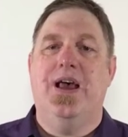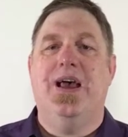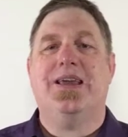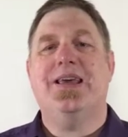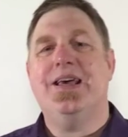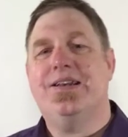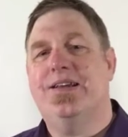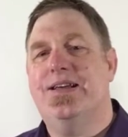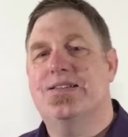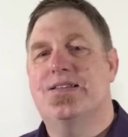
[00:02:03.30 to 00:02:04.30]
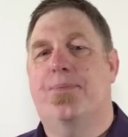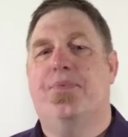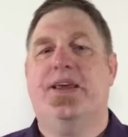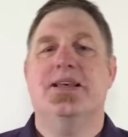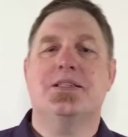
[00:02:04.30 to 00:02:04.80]
A kid needs
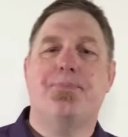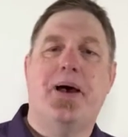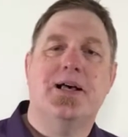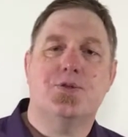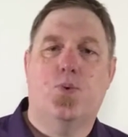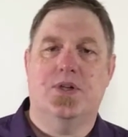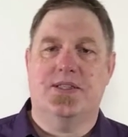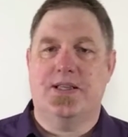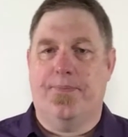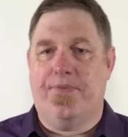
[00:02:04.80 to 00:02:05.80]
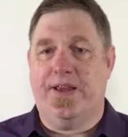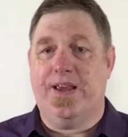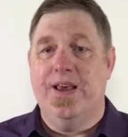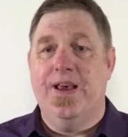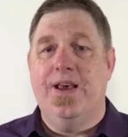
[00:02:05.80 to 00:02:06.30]
something, his spouse wants something.
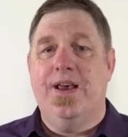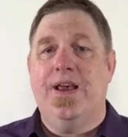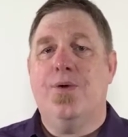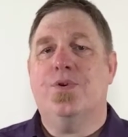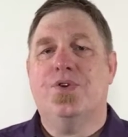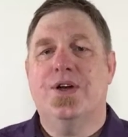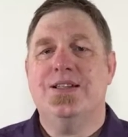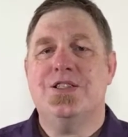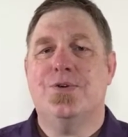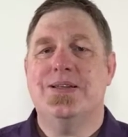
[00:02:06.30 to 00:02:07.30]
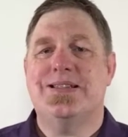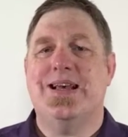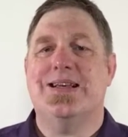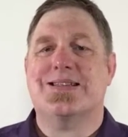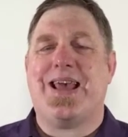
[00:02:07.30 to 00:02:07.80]
He returns to his
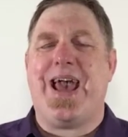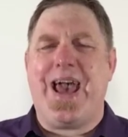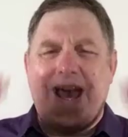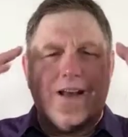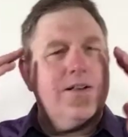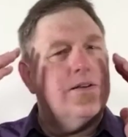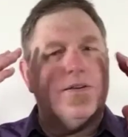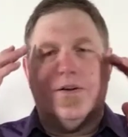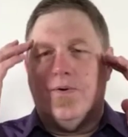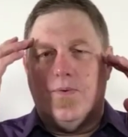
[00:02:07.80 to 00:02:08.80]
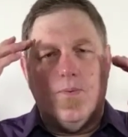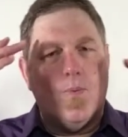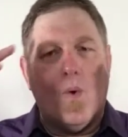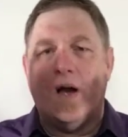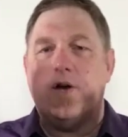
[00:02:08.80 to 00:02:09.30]
desk, addled and
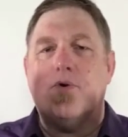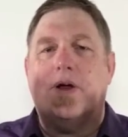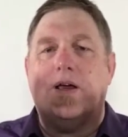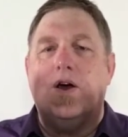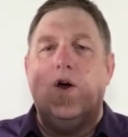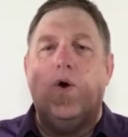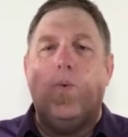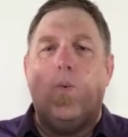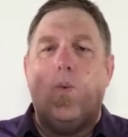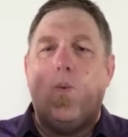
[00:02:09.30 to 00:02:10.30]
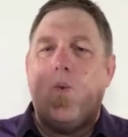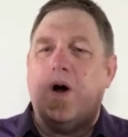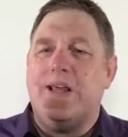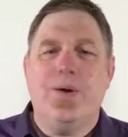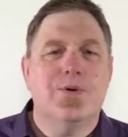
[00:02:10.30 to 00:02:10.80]
wondering
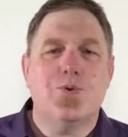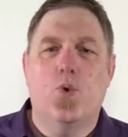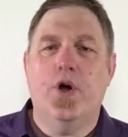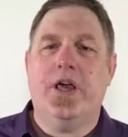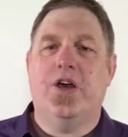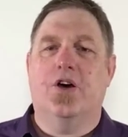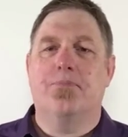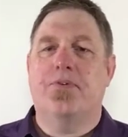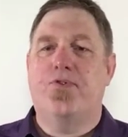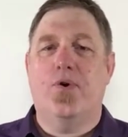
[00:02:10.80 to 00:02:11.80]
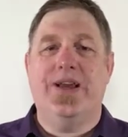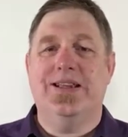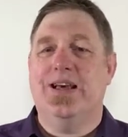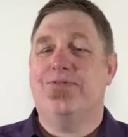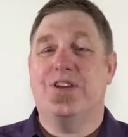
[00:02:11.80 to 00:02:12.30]
what he was working on before he
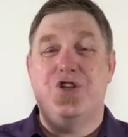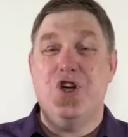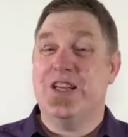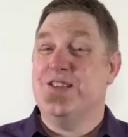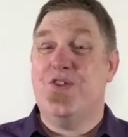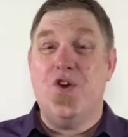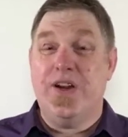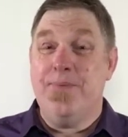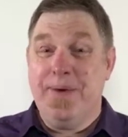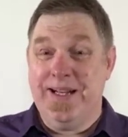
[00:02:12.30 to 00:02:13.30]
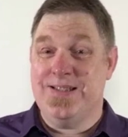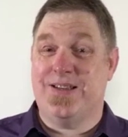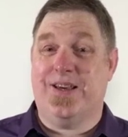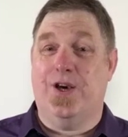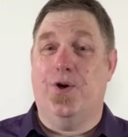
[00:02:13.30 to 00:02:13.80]
left it just 30 minutes
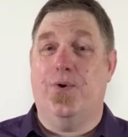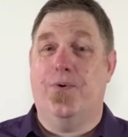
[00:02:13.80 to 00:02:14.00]
ago.